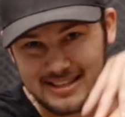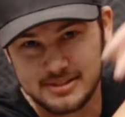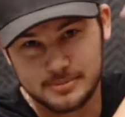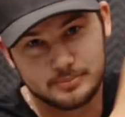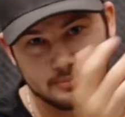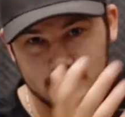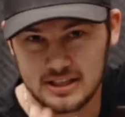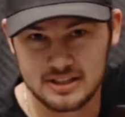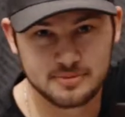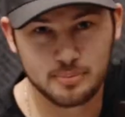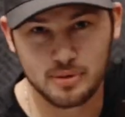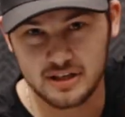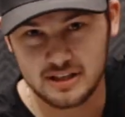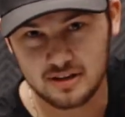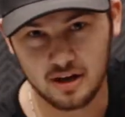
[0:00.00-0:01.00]
it's, it's
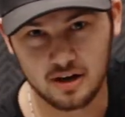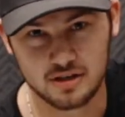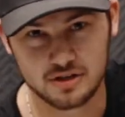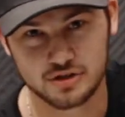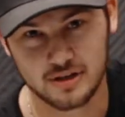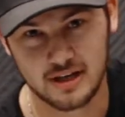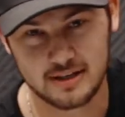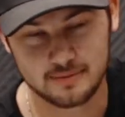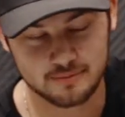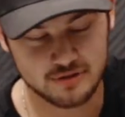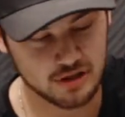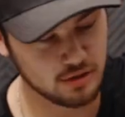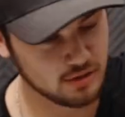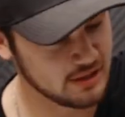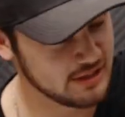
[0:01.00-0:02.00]
pretty large, right? So